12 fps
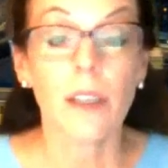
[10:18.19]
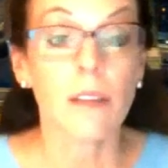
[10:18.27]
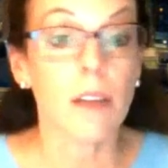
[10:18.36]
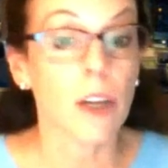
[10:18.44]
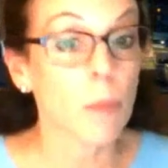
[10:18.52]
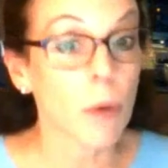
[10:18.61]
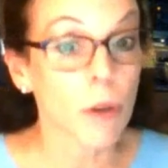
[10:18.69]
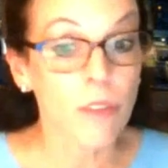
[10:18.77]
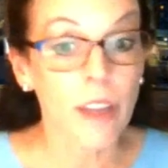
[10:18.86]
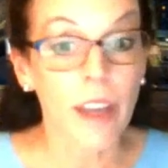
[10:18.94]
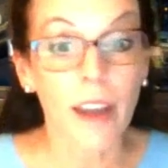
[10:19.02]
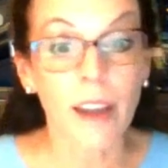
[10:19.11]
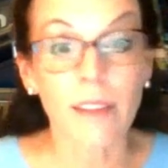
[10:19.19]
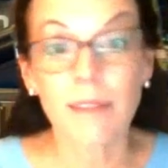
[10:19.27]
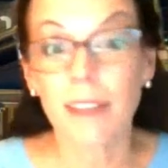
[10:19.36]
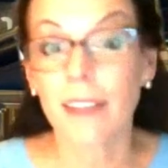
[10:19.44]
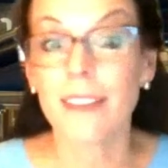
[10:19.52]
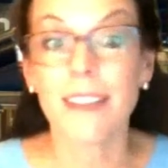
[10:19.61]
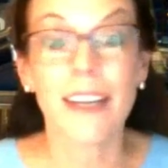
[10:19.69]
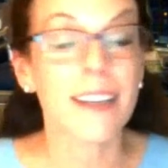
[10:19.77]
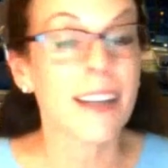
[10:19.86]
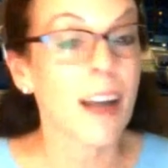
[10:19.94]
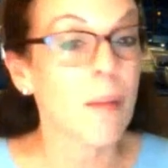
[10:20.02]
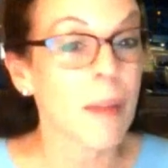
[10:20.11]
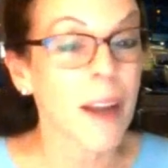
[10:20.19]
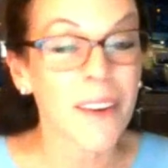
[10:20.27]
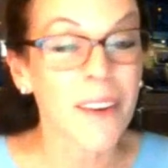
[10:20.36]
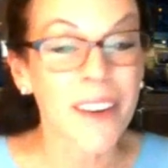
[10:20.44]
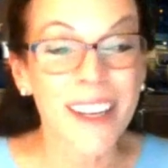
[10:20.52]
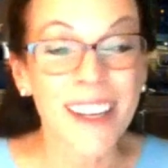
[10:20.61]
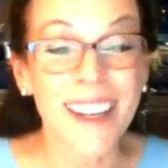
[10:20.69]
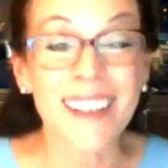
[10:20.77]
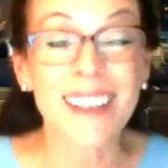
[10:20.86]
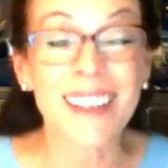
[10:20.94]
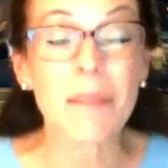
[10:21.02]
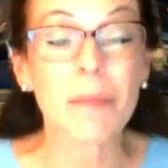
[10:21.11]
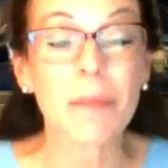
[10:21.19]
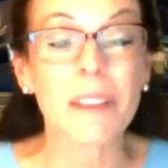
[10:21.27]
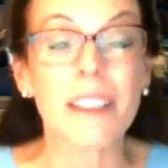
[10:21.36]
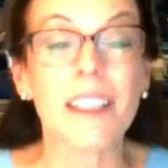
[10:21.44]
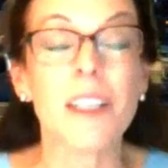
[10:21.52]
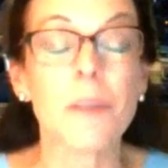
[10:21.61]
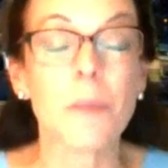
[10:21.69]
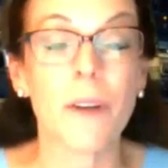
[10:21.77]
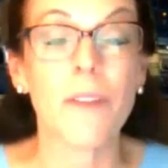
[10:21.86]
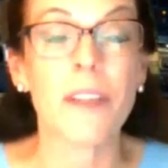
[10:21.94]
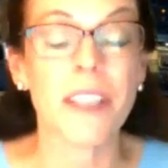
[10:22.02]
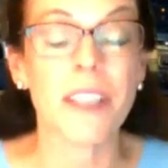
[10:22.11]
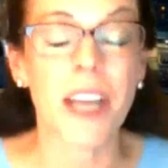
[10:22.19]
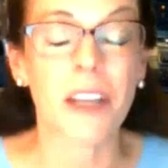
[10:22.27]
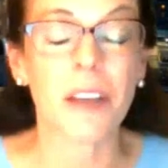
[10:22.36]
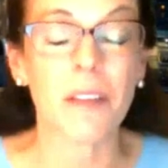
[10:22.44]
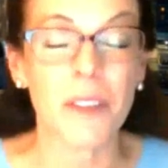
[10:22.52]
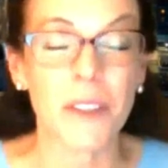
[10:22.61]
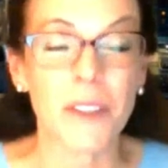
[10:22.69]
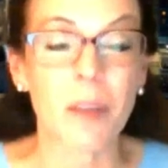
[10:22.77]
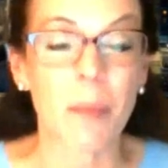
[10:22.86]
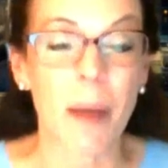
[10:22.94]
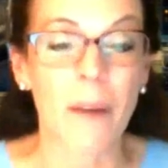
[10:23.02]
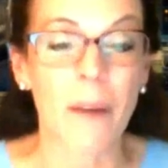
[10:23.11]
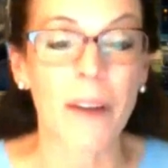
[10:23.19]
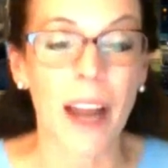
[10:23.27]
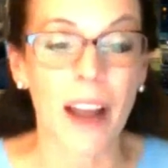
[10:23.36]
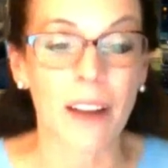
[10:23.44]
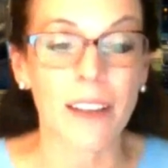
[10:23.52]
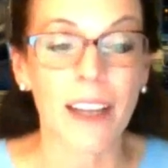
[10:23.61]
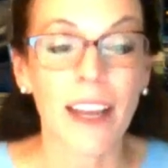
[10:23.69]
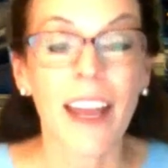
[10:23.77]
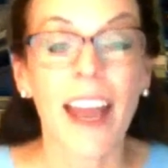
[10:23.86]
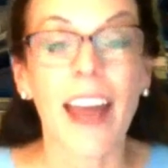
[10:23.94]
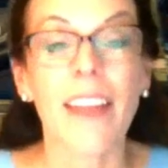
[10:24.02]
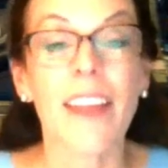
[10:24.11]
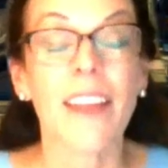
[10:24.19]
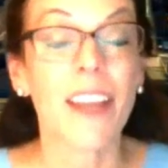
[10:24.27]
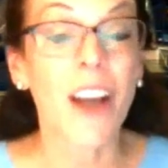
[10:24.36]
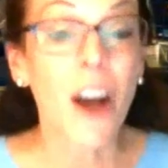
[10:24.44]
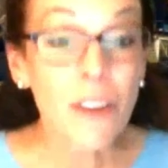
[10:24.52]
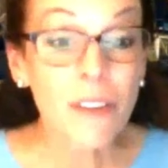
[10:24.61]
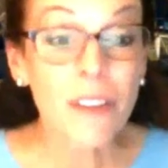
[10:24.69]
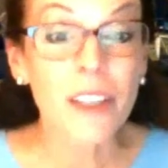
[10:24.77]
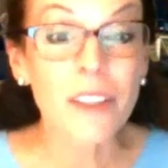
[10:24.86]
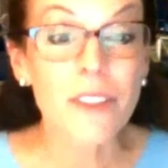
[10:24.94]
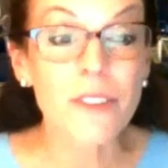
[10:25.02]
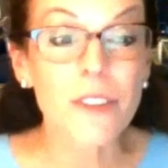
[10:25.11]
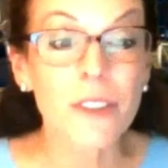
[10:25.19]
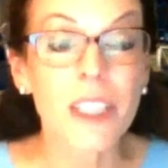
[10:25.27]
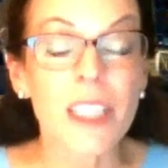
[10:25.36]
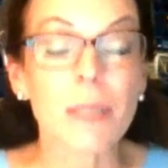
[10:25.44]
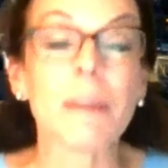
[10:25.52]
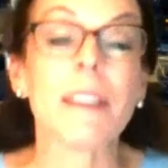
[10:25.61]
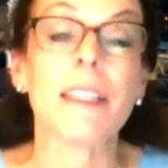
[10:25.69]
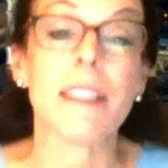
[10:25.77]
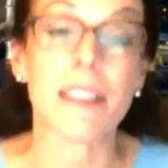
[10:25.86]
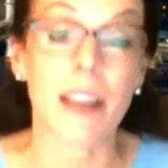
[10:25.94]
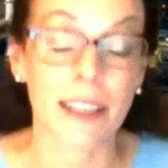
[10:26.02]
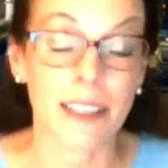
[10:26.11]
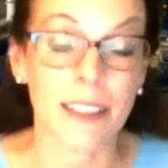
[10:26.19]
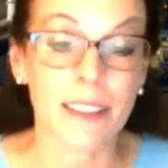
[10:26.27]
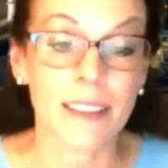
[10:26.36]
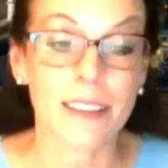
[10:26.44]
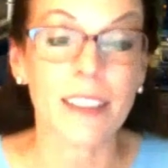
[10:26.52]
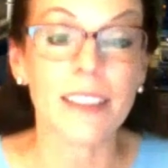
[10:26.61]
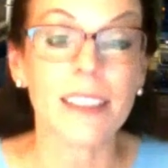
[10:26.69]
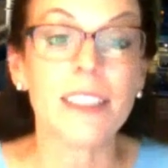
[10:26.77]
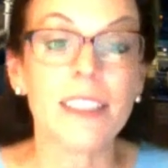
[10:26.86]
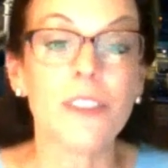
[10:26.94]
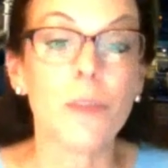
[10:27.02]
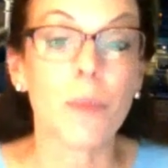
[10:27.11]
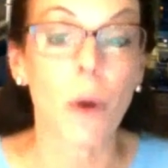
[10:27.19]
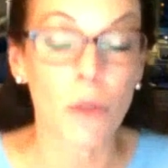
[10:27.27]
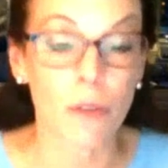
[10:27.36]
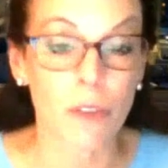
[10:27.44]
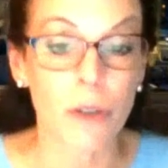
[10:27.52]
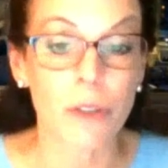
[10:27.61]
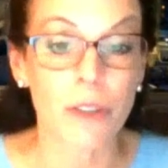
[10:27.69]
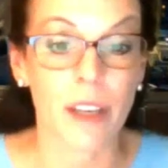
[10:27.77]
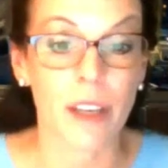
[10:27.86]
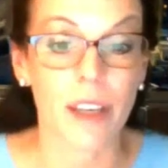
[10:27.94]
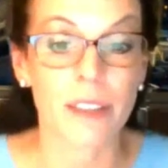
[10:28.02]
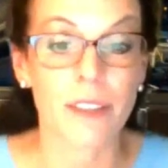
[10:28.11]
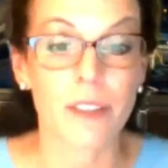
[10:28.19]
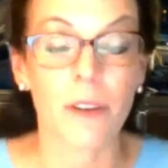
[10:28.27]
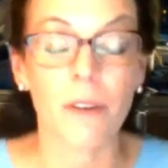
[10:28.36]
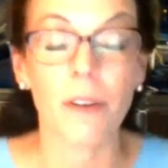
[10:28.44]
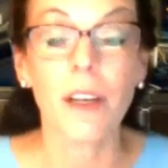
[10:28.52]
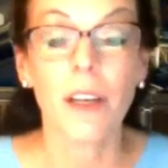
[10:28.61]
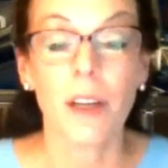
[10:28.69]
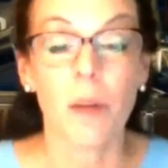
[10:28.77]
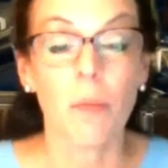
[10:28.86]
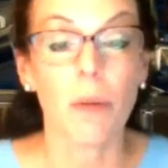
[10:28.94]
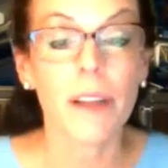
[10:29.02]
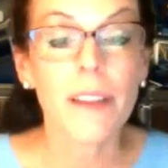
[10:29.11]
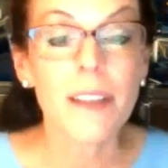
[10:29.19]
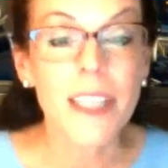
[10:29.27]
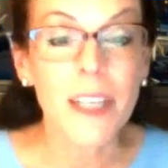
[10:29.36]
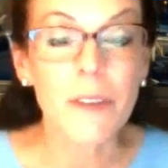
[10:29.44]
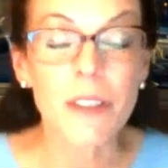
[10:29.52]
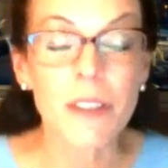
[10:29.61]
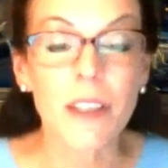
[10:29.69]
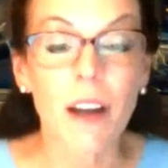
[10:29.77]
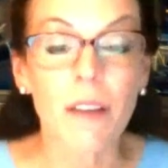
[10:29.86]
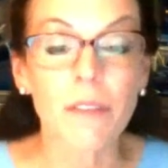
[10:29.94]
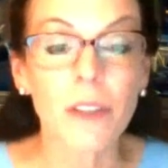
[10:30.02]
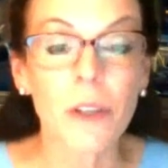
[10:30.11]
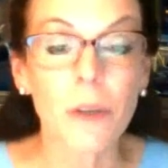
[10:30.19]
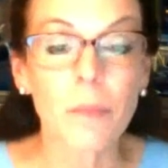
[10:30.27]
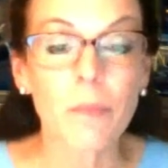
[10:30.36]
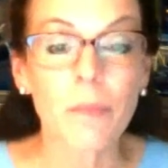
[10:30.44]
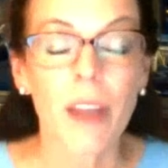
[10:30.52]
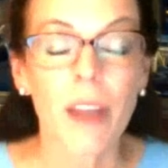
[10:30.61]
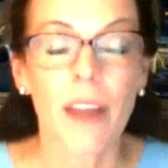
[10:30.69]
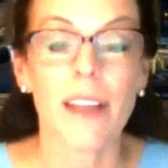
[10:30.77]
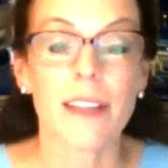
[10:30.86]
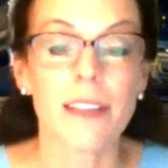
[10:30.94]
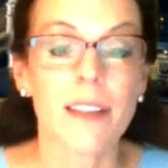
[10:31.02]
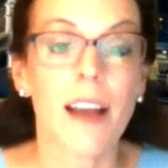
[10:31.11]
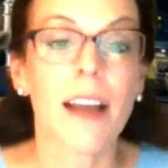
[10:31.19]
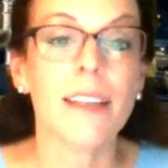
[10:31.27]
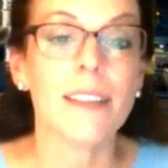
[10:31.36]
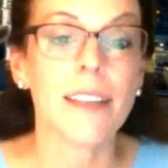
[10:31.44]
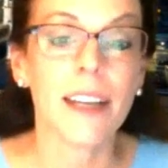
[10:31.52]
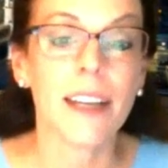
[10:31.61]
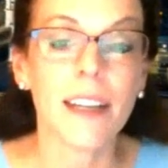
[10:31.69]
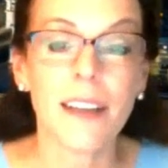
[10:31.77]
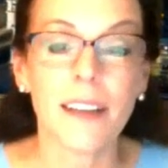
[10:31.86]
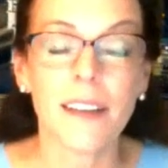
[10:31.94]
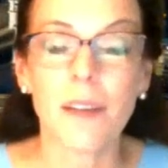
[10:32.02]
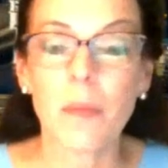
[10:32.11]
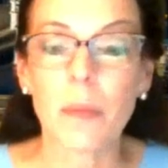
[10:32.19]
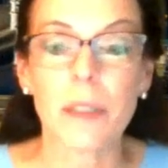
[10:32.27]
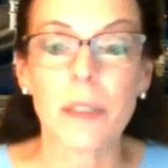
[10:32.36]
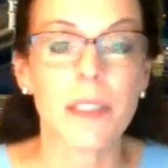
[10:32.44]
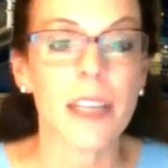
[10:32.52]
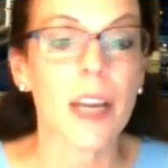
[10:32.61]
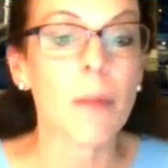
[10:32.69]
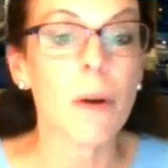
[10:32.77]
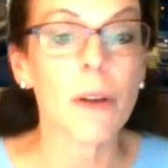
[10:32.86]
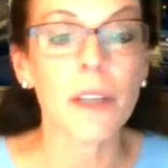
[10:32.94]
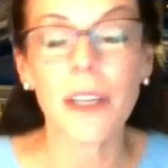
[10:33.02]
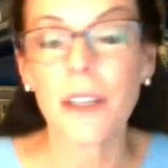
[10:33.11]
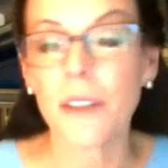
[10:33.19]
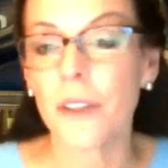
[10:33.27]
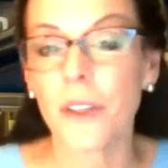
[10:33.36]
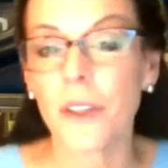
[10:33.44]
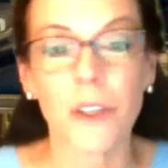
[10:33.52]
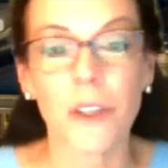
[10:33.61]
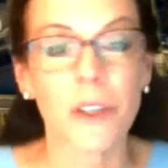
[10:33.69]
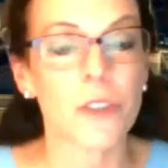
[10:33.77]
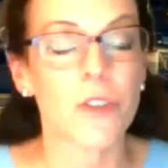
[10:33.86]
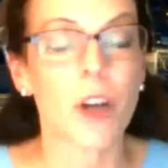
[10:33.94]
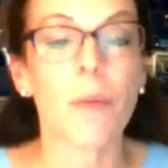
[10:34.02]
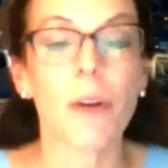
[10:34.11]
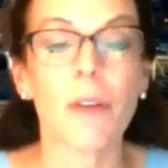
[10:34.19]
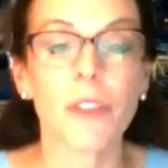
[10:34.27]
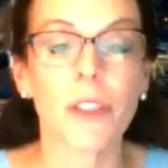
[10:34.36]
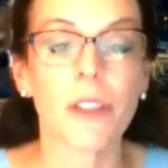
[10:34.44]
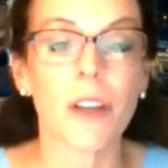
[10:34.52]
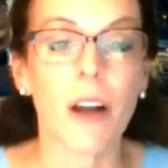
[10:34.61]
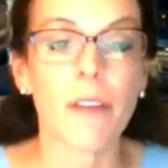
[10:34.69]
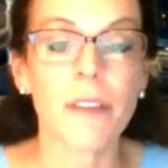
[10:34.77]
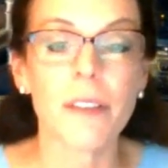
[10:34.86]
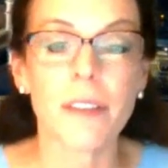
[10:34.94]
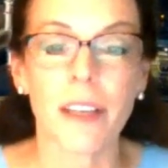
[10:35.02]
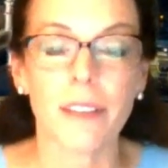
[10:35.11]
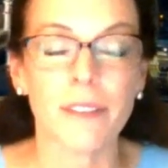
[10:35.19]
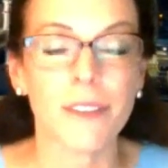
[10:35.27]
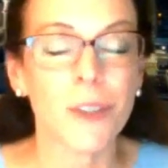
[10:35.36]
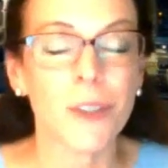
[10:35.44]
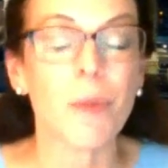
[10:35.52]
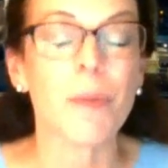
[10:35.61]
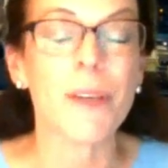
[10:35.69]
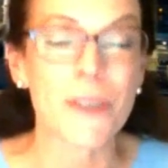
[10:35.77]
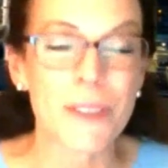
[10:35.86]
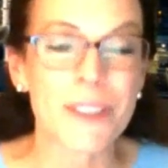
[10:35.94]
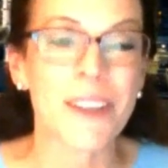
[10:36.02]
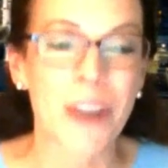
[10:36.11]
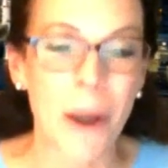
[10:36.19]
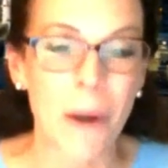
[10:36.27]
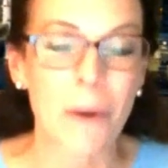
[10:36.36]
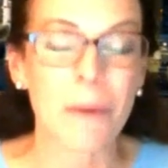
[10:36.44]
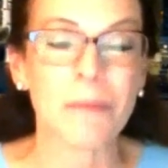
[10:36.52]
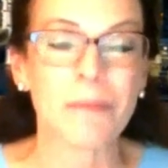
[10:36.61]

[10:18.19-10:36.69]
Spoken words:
Not your birth date, not the date you got married. Please put the date you filled the ballot out. And then the other thing you do is please sign it. You need to do both of those things. So put it in the secrecy envelope, then sign and date it, put a stamp on it, or drop it off to our office, and you will be good to go.